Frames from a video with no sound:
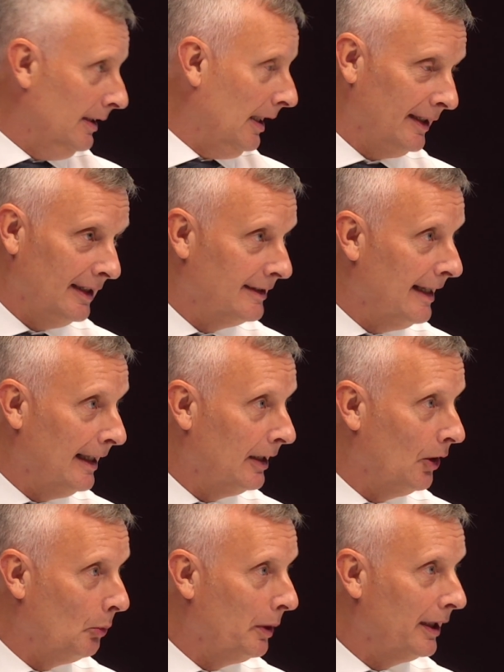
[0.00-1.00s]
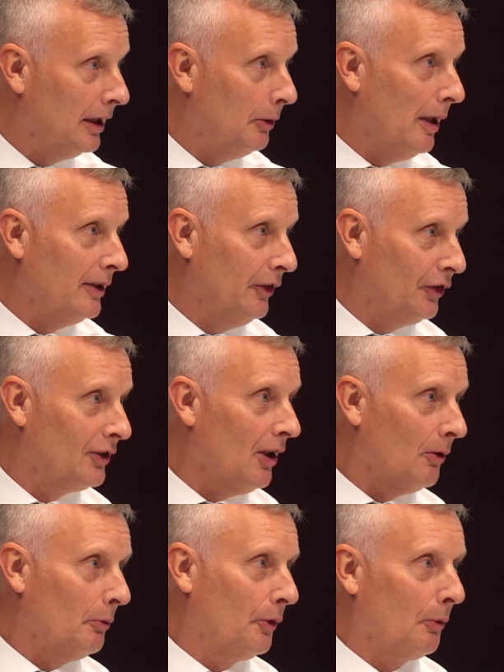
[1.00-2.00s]
either daily or weekly, where you
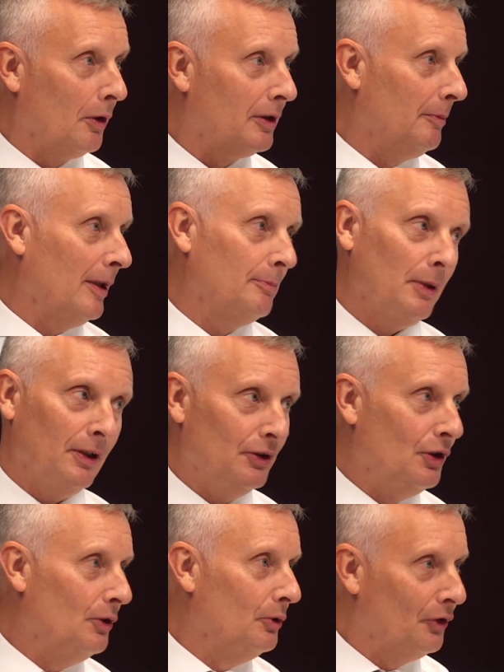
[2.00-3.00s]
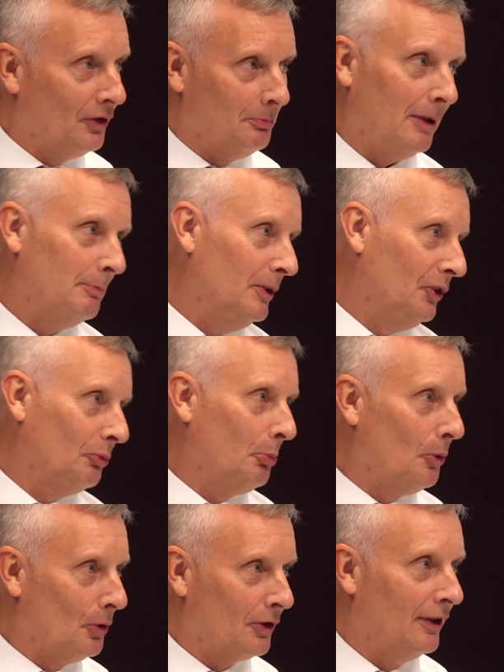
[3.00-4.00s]
start with one, it might be news, it might be
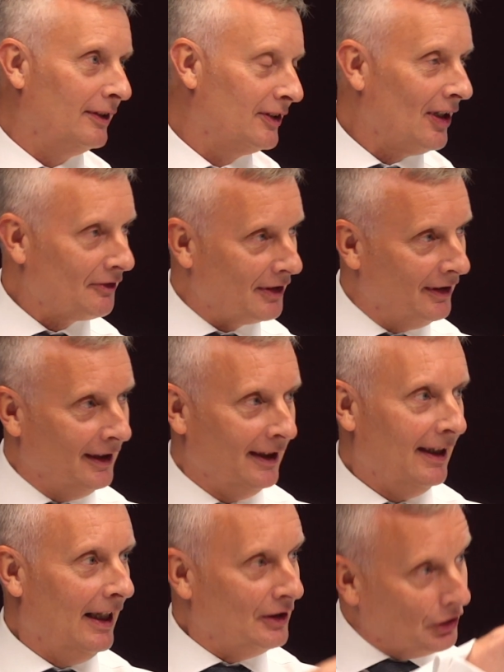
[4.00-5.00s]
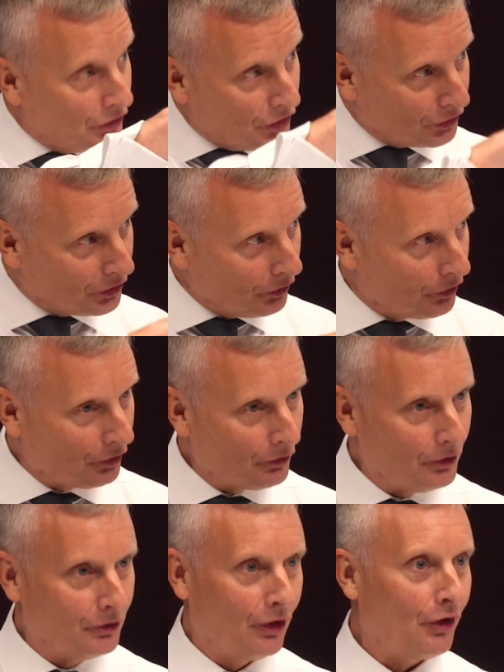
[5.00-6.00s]
sport, etc., and you just go through
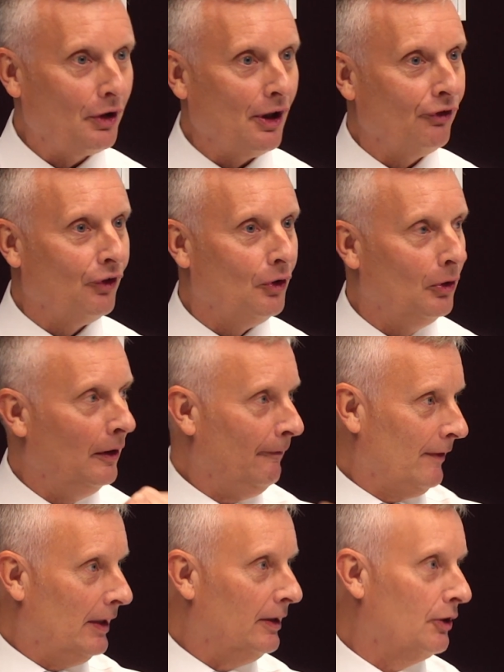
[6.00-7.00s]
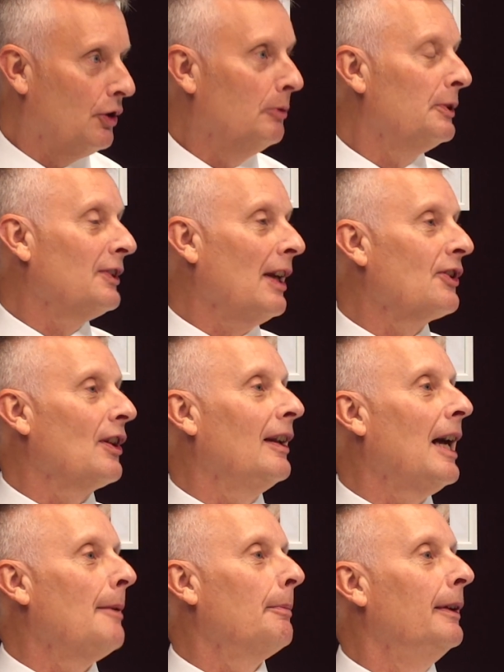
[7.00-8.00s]
those three or four, and the True Potential
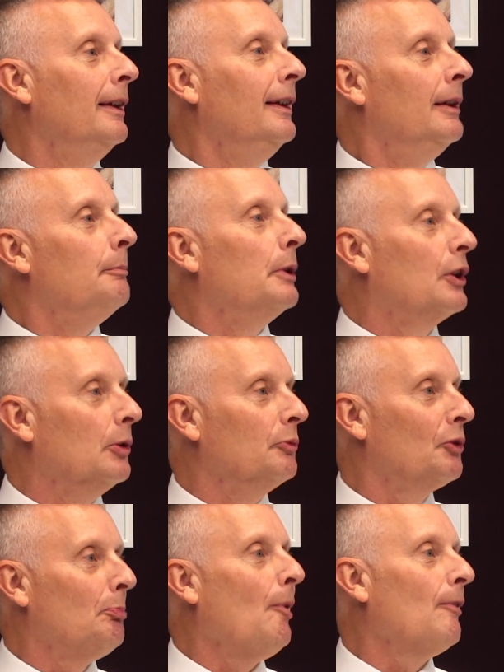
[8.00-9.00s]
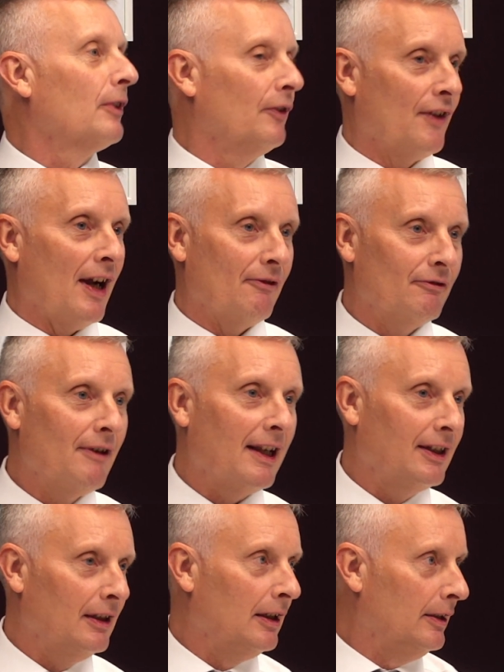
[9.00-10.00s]
app becomes part of that
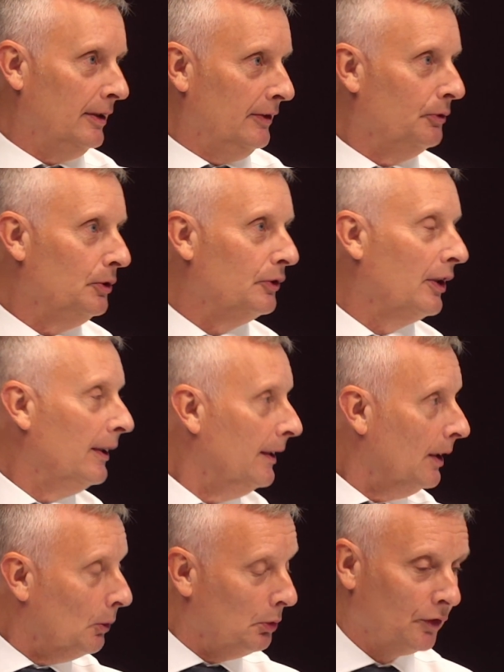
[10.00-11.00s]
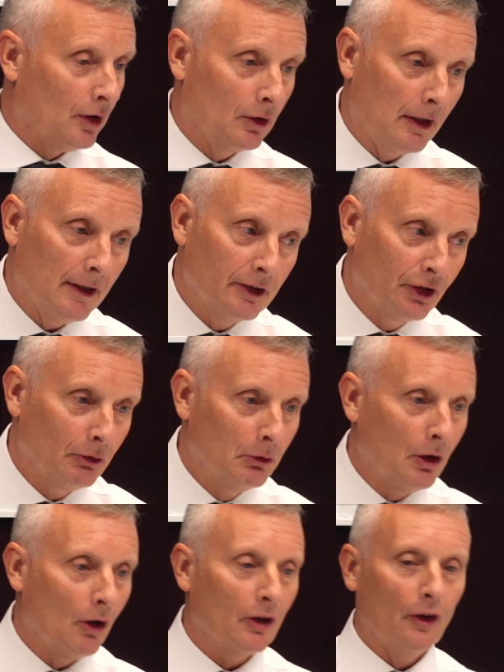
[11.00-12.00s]
regular route. We've got clients who
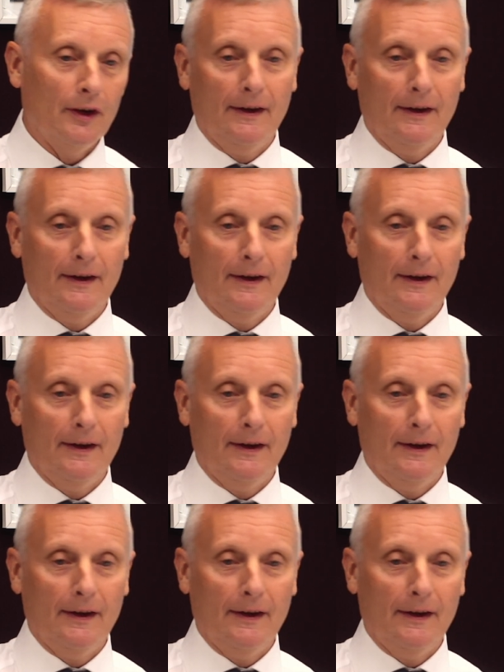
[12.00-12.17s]
log